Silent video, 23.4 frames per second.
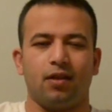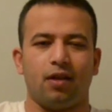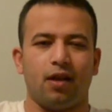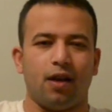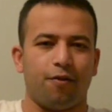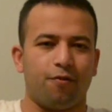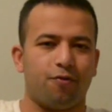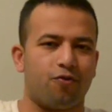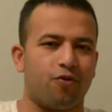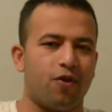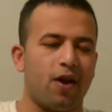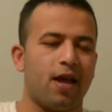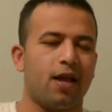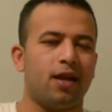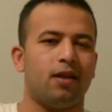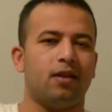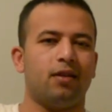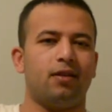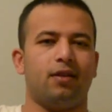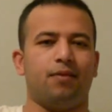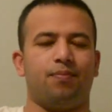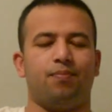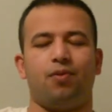a
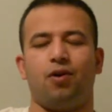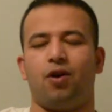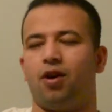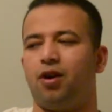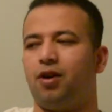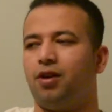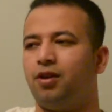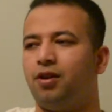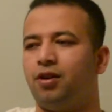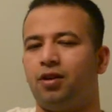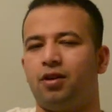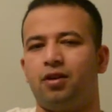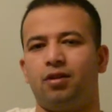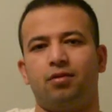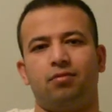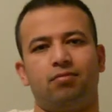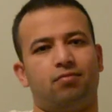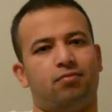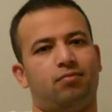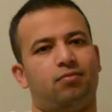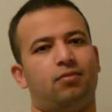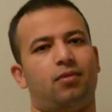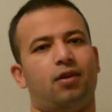friend, a
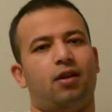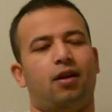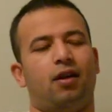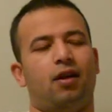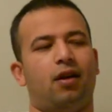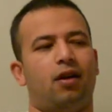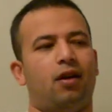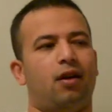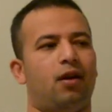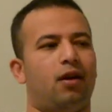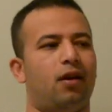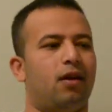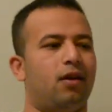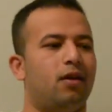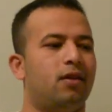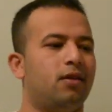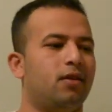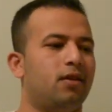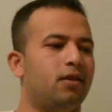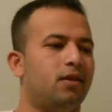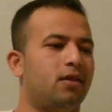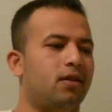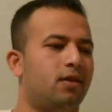partner, a
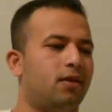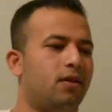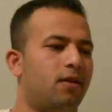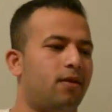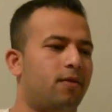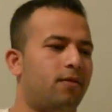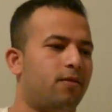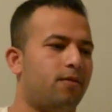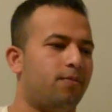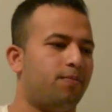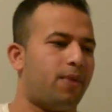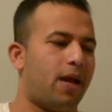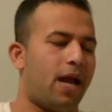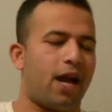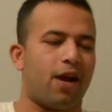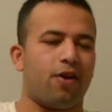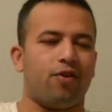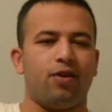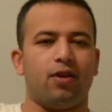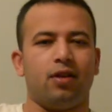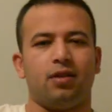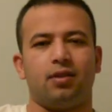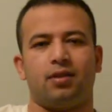
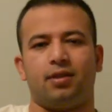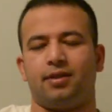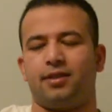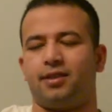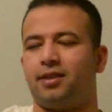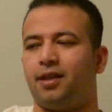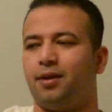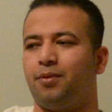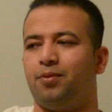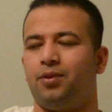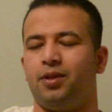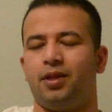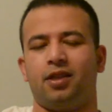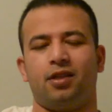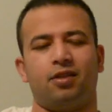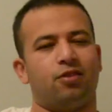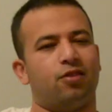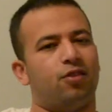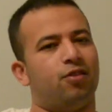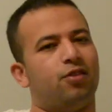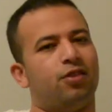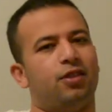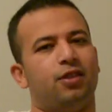parent, a sibling
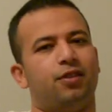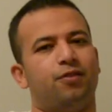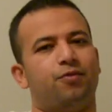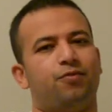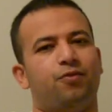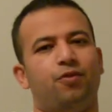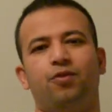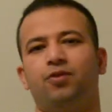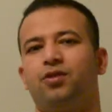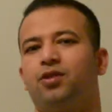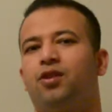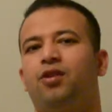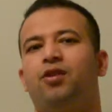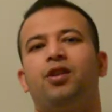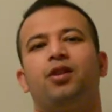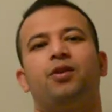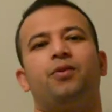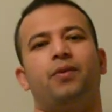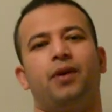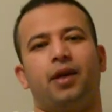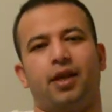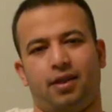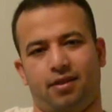is only a phone
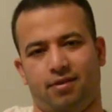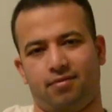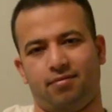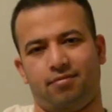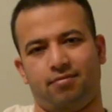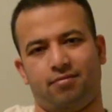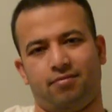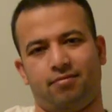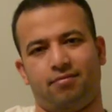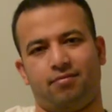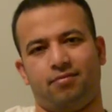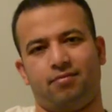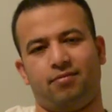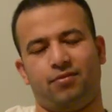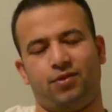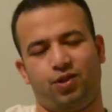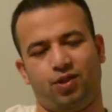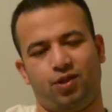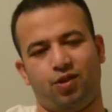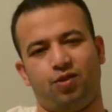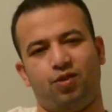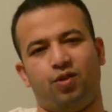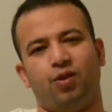call away.
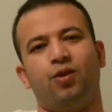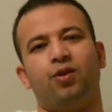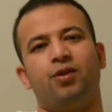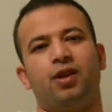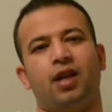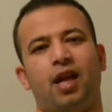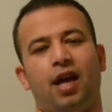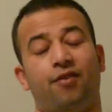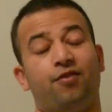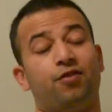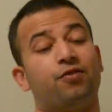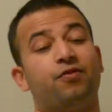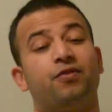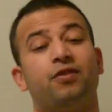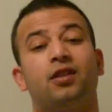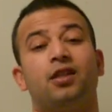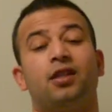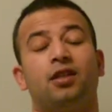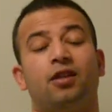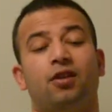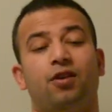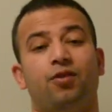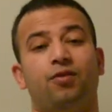So don't ever
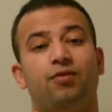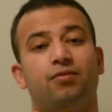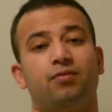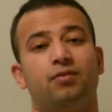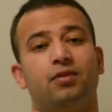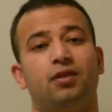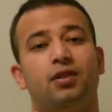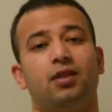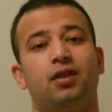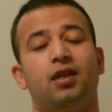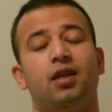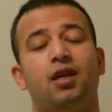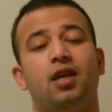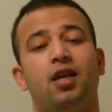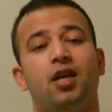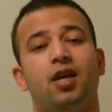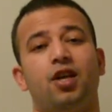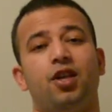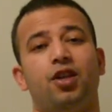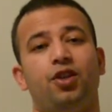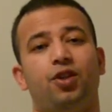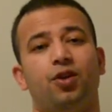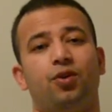feel alone.
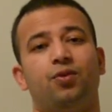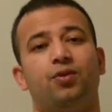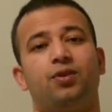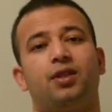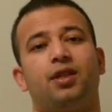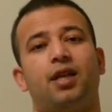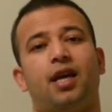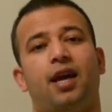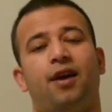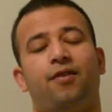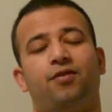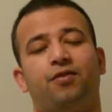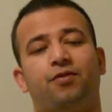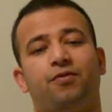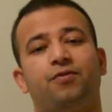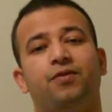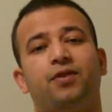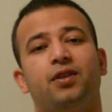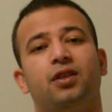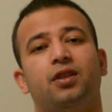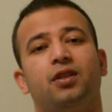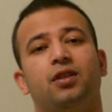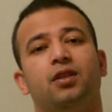Don't ever
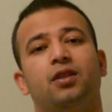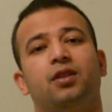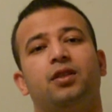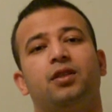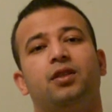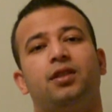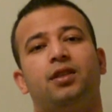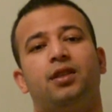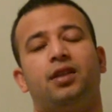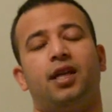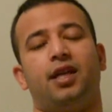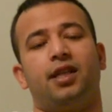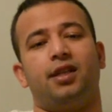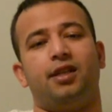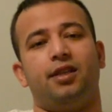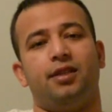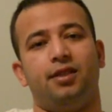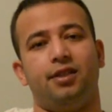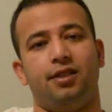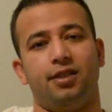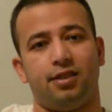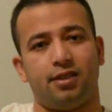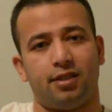feel that
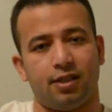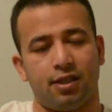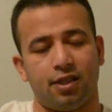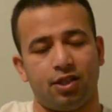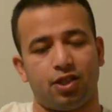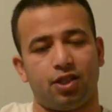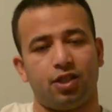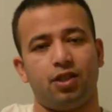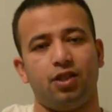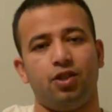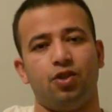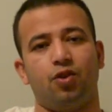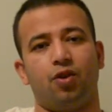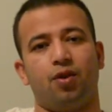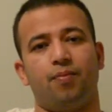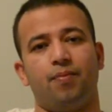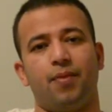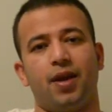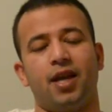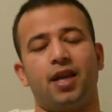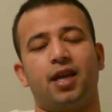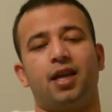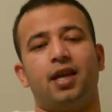the decision you're
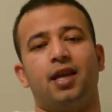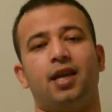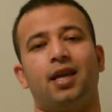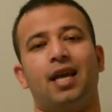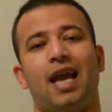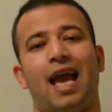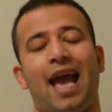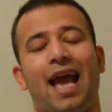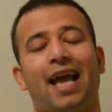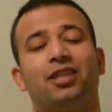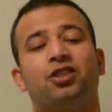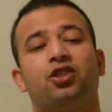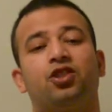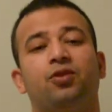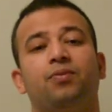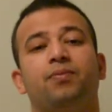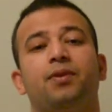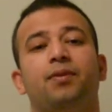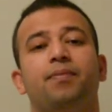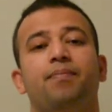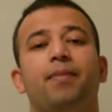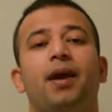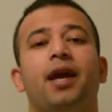making has to
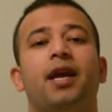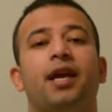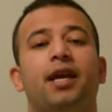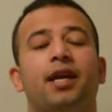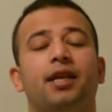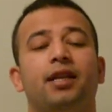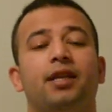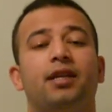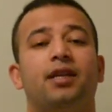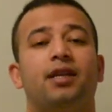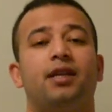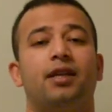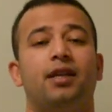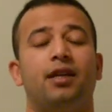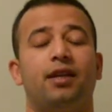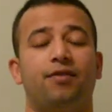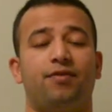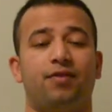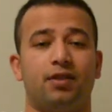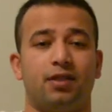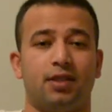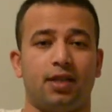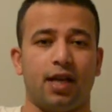be made
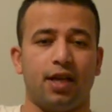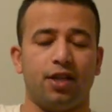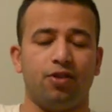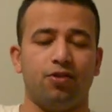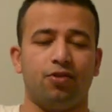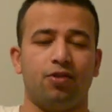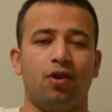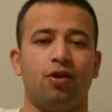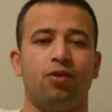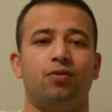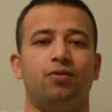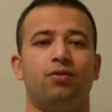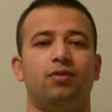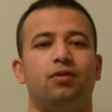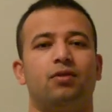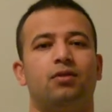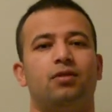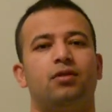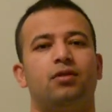if it's not your own.